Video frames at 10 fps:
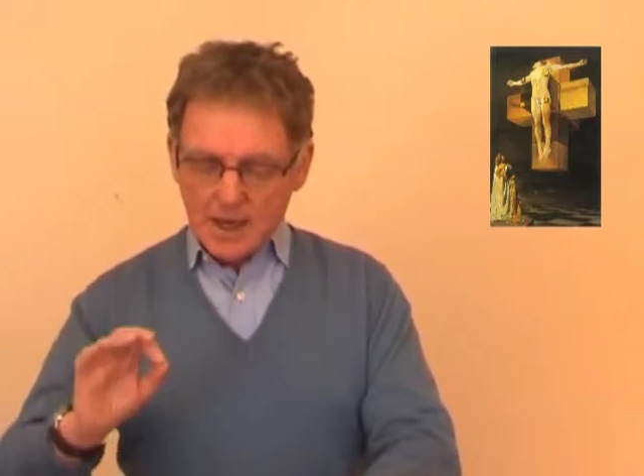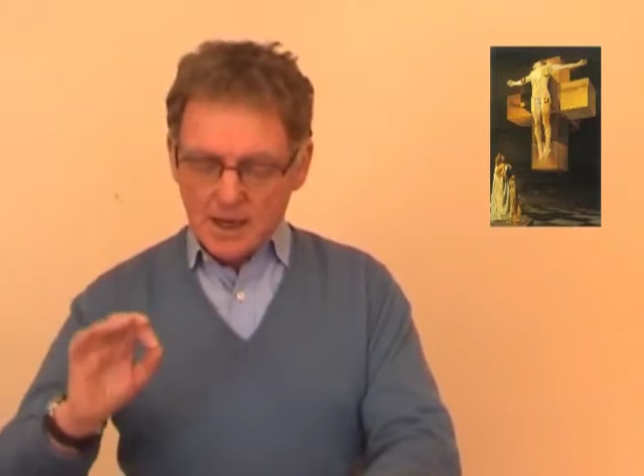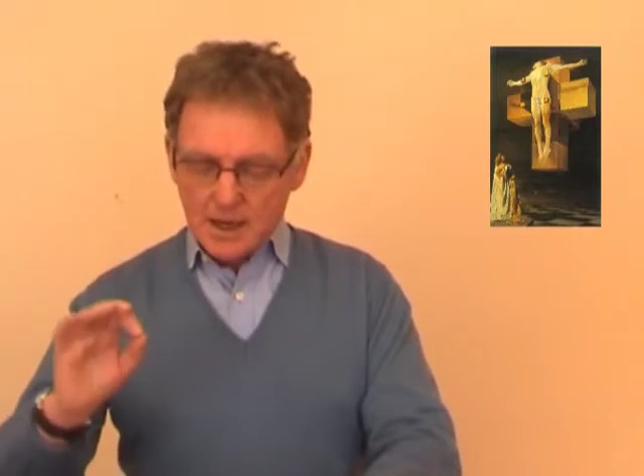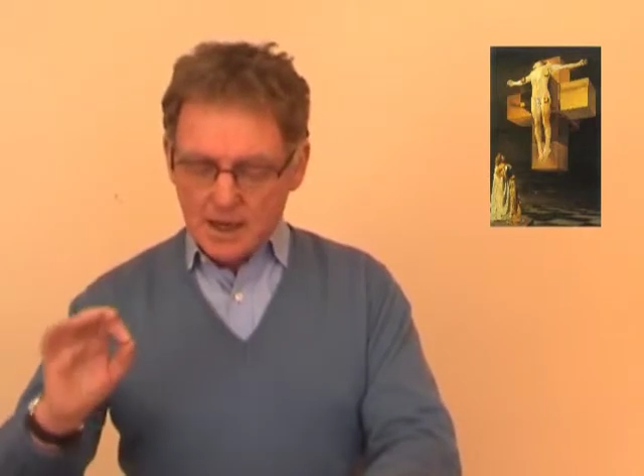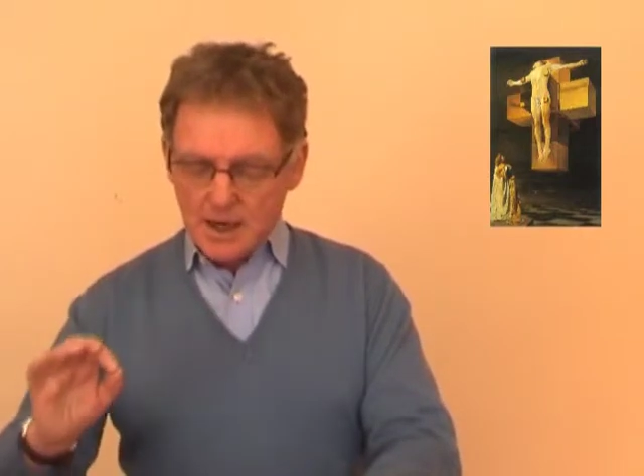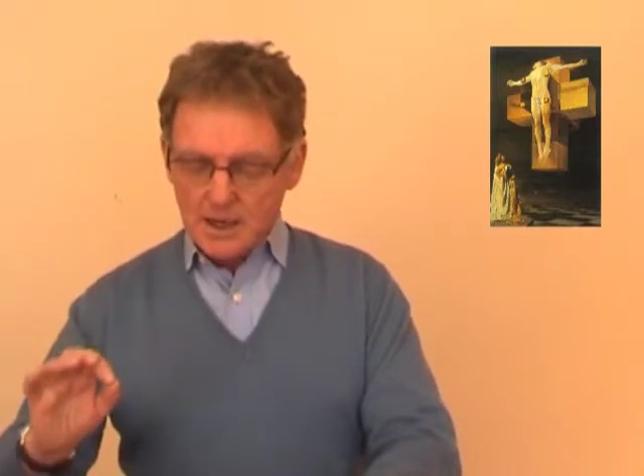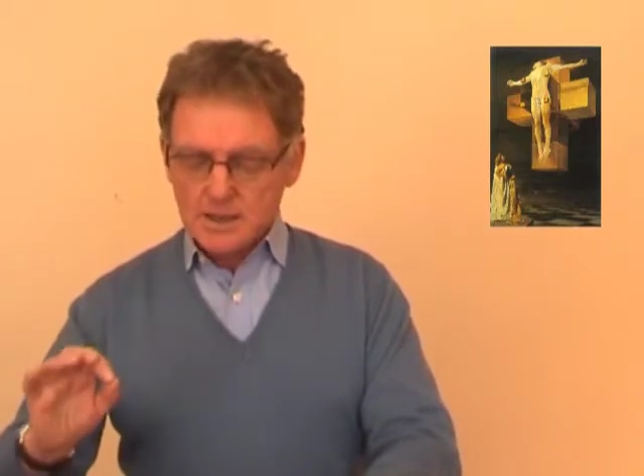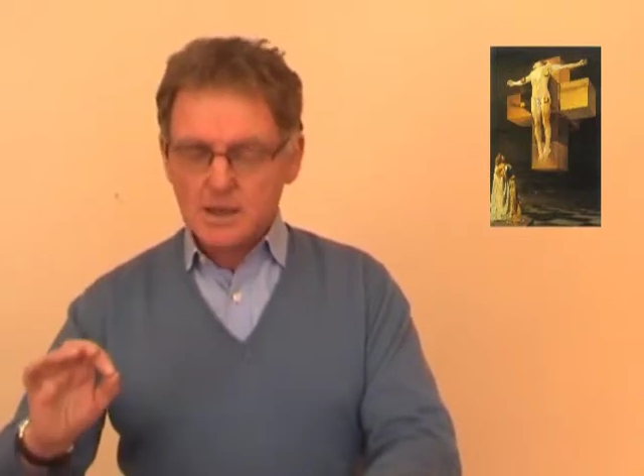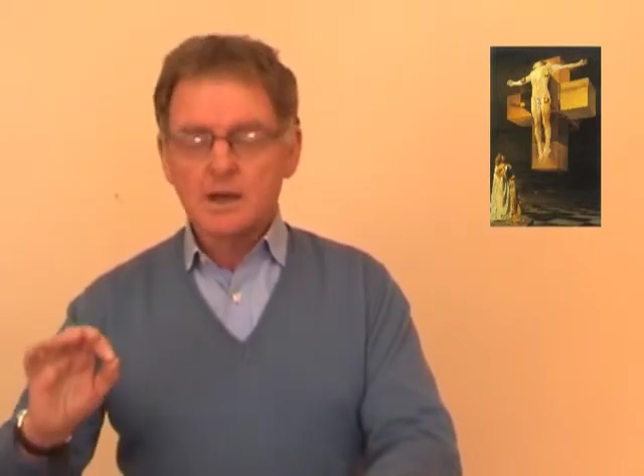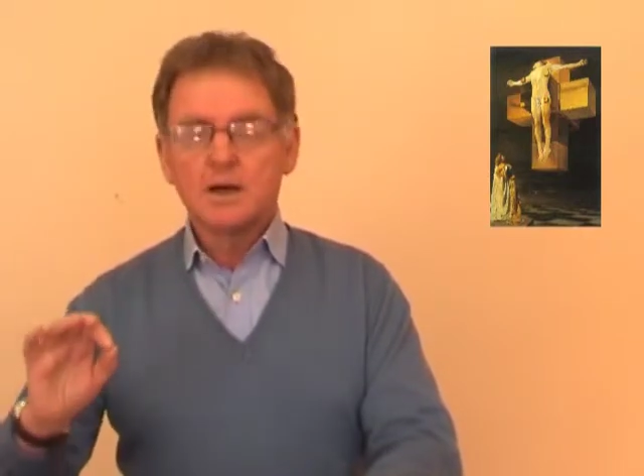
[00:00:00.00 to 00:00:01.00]
it and
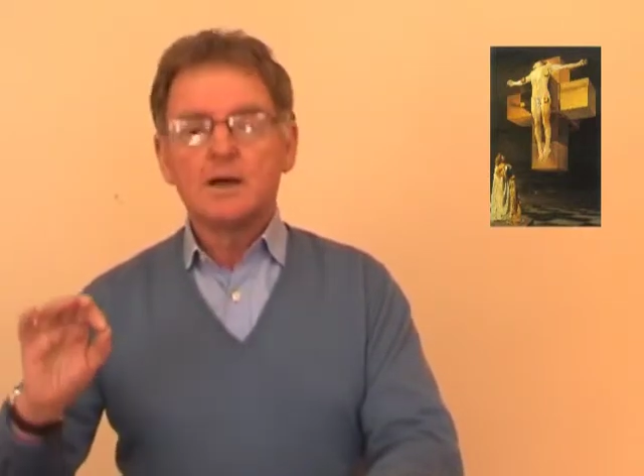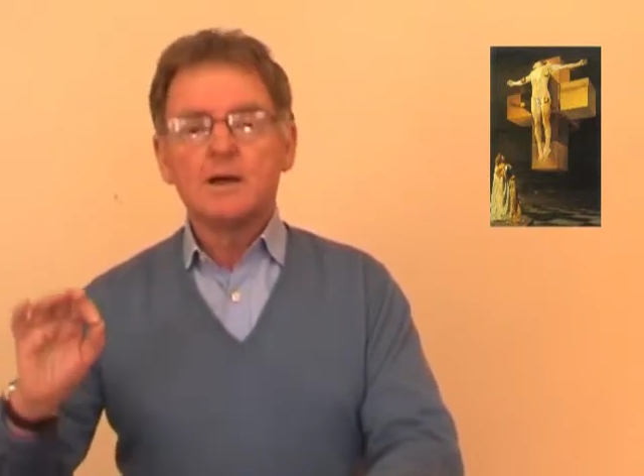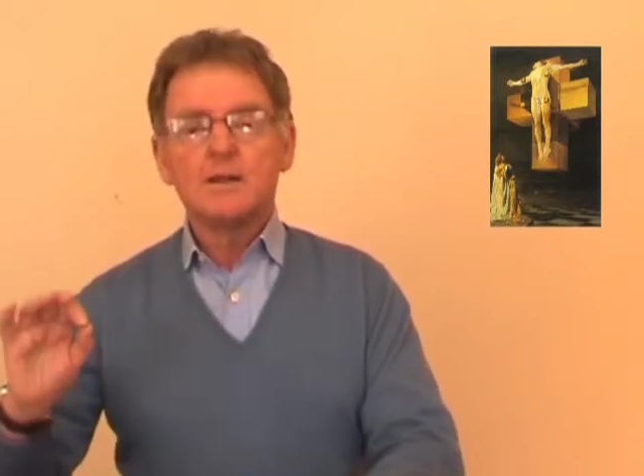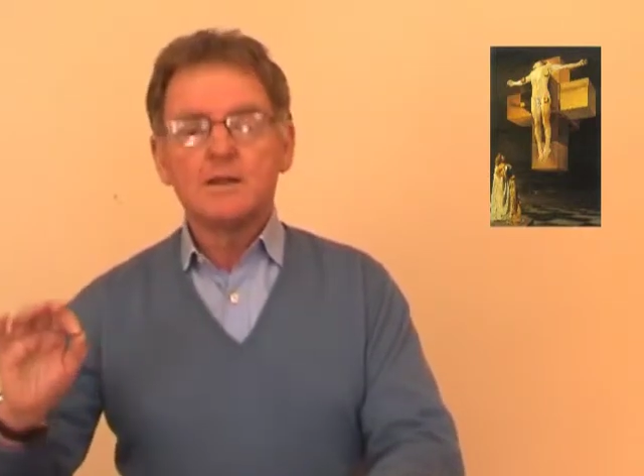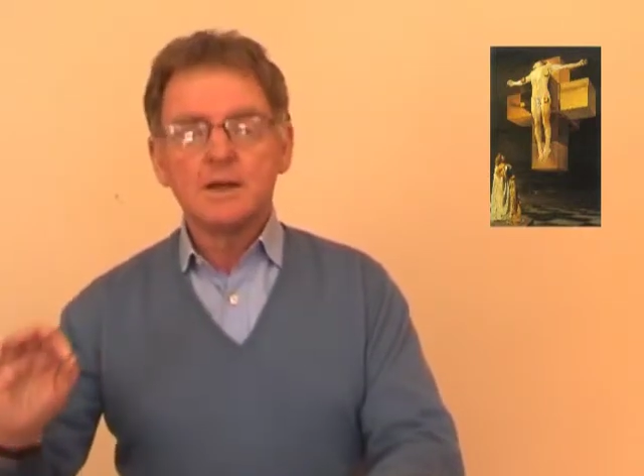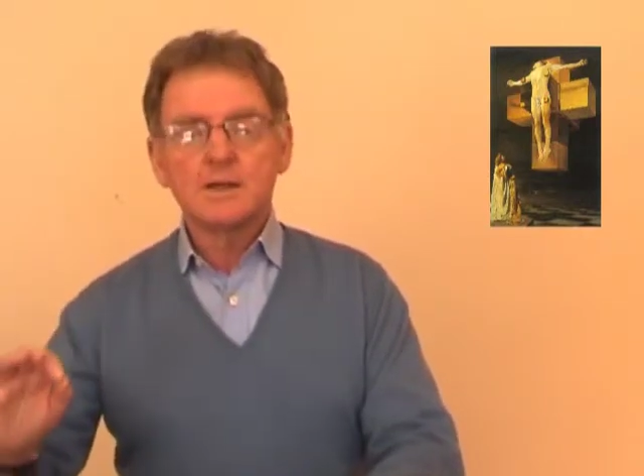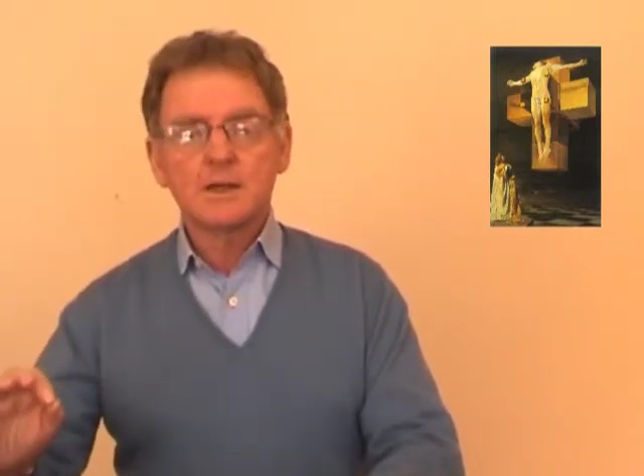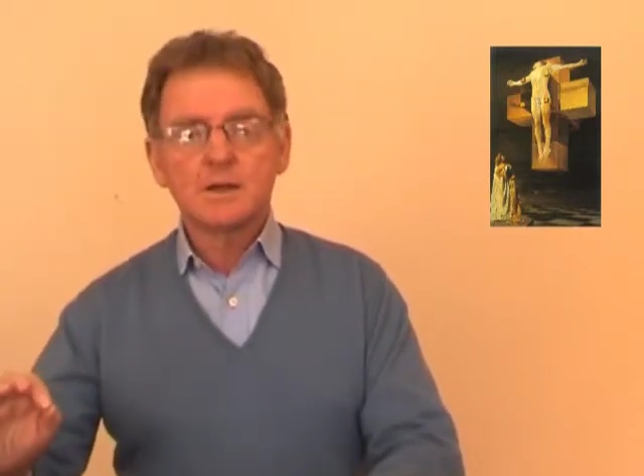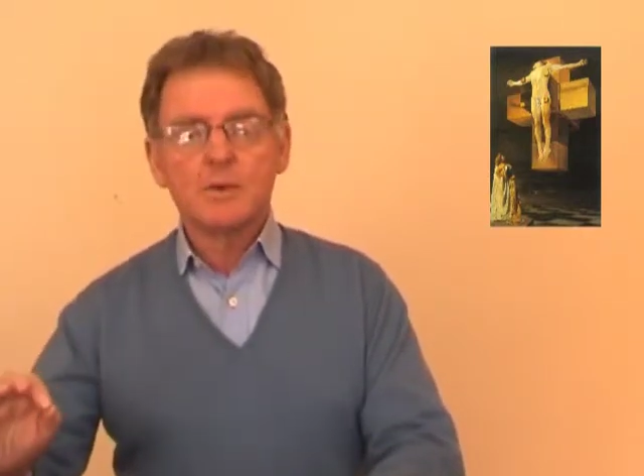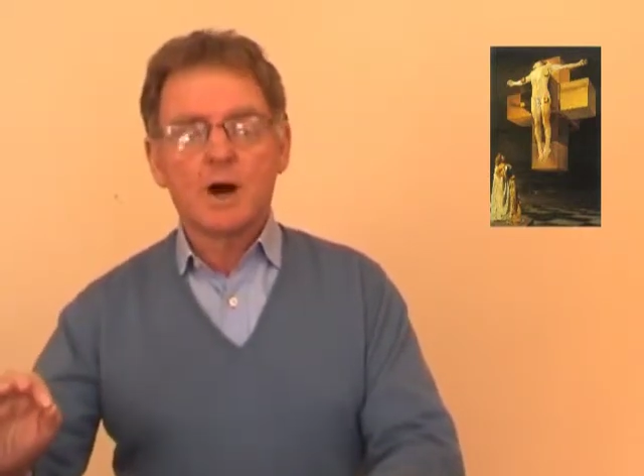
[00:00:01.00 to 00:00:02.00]
eat, this
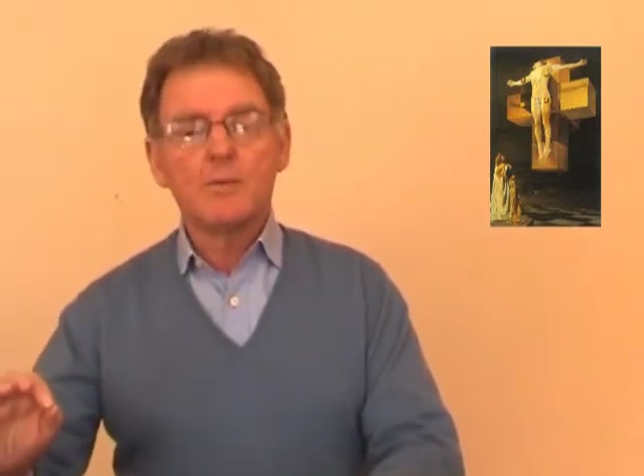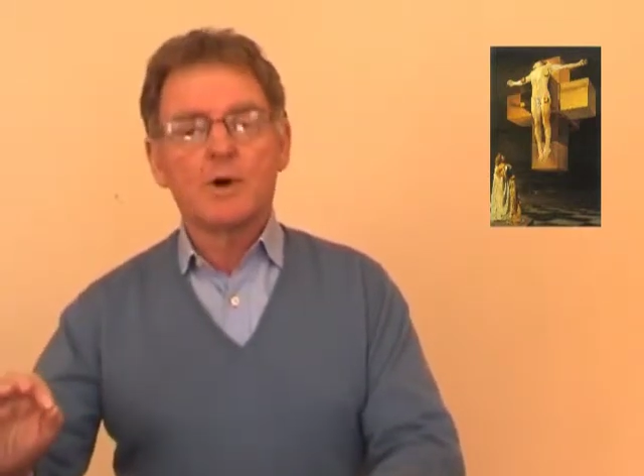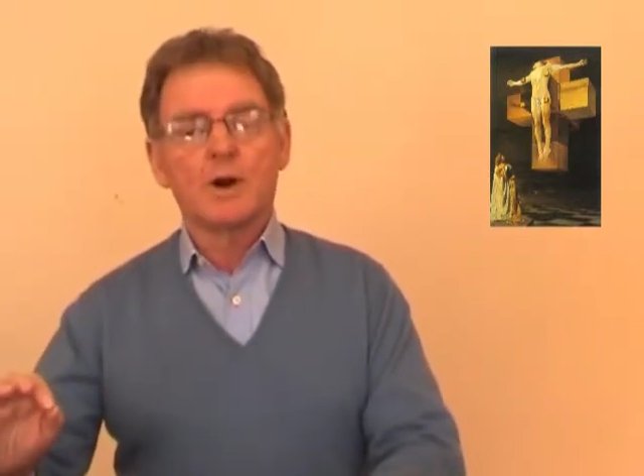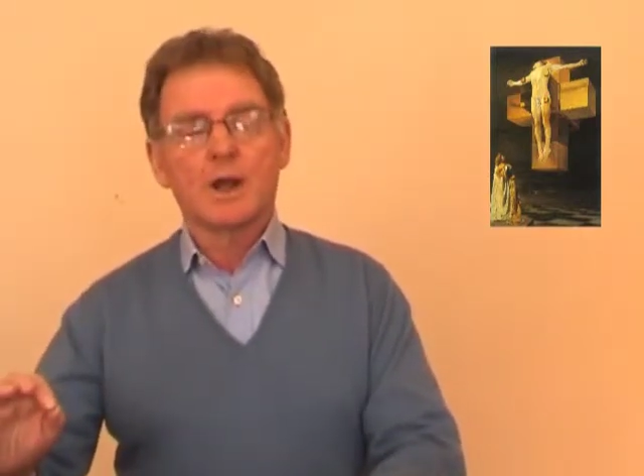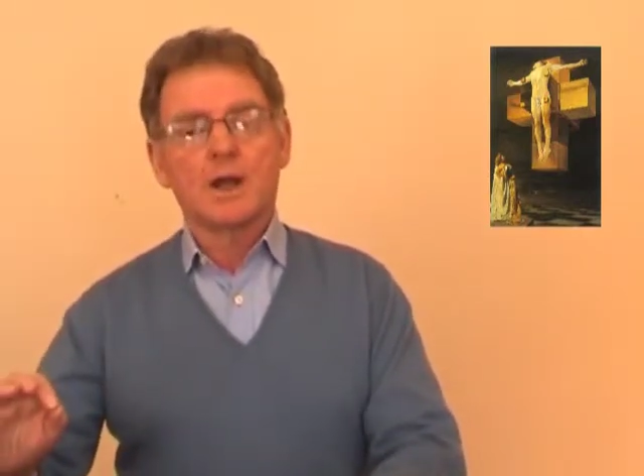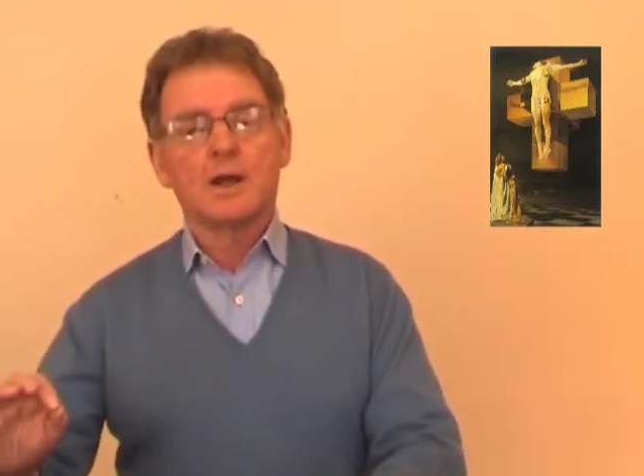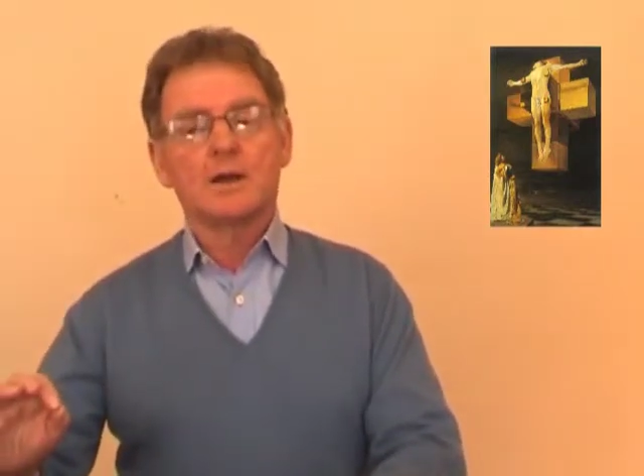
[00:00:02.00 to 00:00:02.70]
is my body."